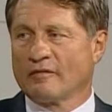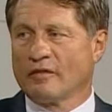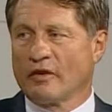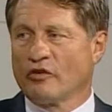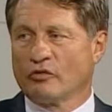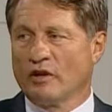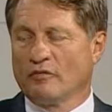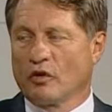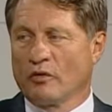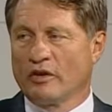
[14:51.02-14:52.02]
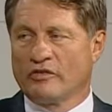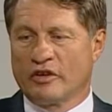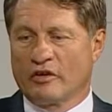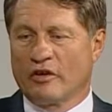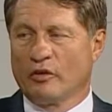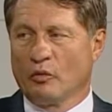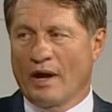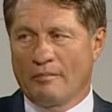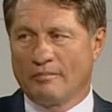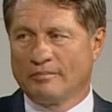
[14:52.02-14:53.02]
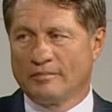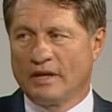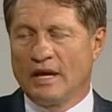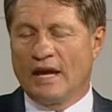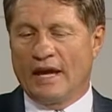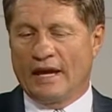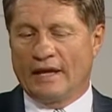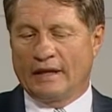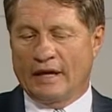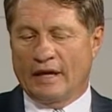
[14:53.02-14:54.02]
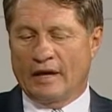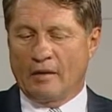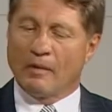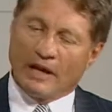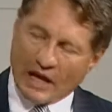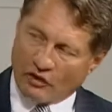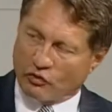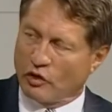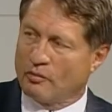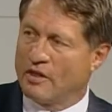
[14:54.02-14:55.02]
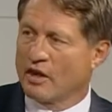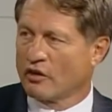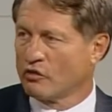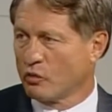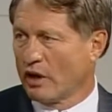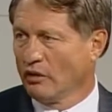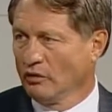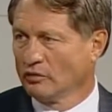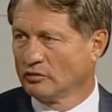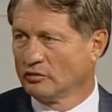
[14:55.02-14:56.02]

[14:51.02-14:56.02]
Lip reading: Very straightforward. It's there on the web. And my next one will be there as well.